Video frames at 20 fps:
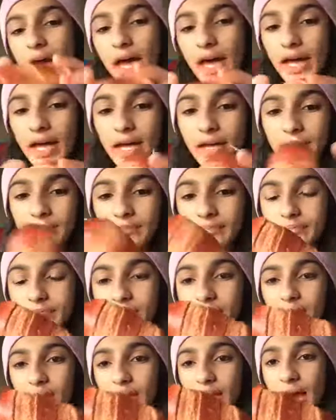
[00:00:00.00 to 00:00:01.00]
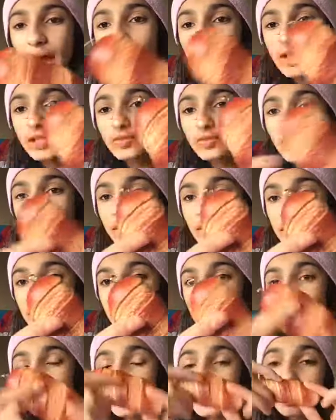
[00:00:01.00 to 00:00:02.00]
And Yeah, I just really like
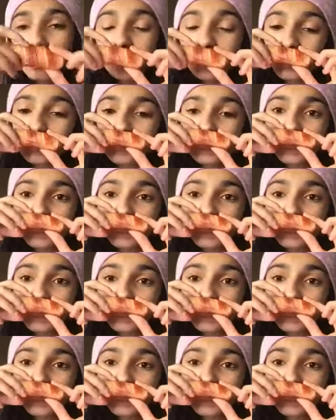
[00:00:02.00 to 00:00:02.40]
the squishy.